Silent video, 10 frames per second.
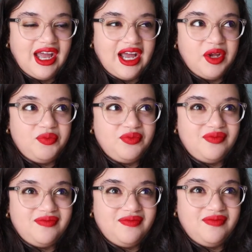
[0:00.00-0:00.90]

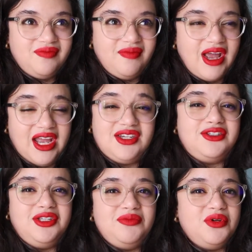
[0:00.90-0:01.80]
I'm
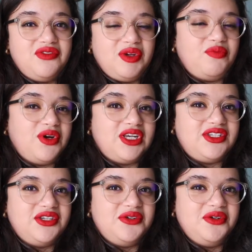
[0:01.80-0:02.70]
actually moving pretty
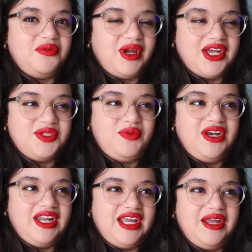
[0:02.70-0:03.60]
soon. My husband
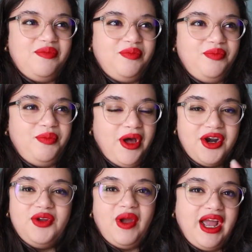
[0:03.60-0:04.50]
and I bought
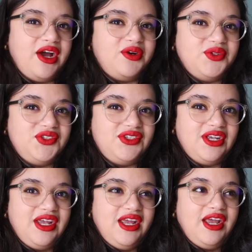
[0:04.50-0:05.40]
a new house,
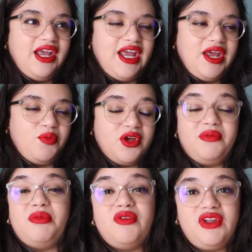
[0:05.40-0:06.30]
and we're
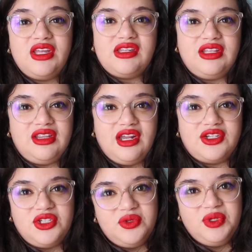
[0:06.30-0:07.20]
gonna be moving in like the
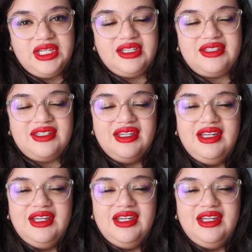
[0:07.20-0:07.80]
next 2 weeks.